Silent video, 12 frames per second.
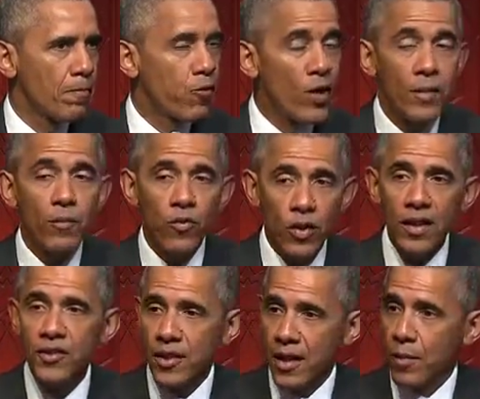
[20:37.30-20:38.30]
Freedom of
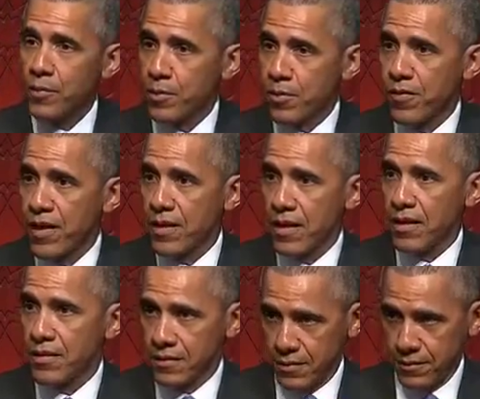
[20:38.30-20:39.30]
religion helps prevent that
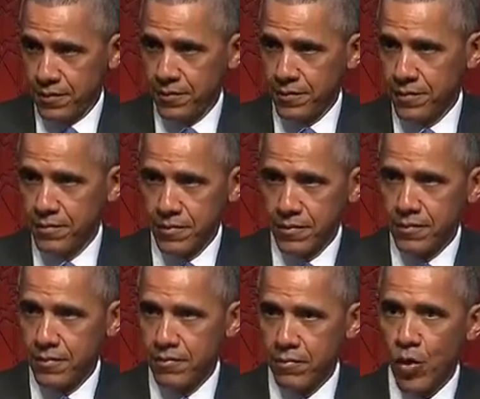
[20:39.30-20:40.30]

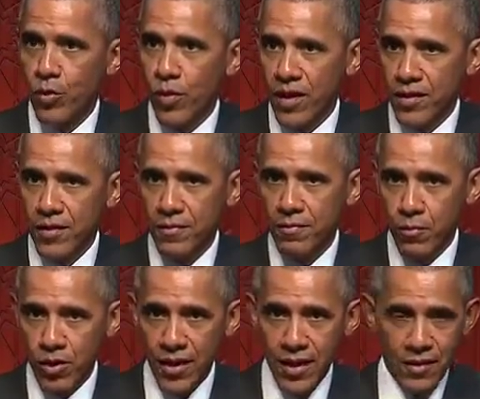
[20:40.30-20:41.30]
both ways.
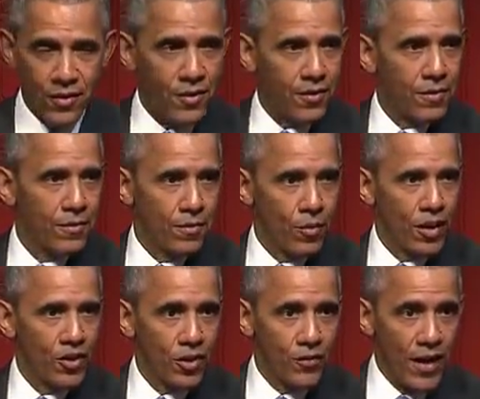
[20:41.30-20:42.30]
Protects
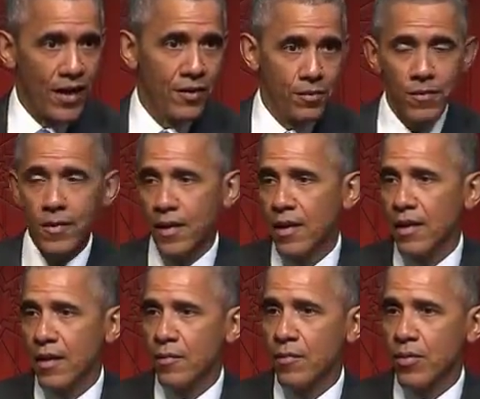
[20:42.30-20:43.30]
religious faiths,
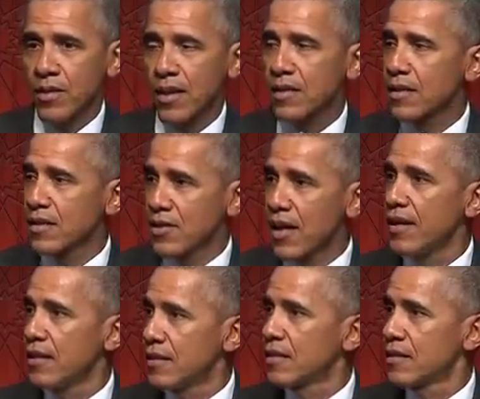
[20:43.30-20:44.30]
protects the
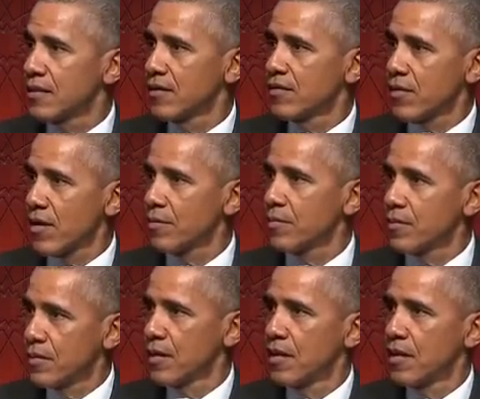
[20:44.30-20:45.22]
state from,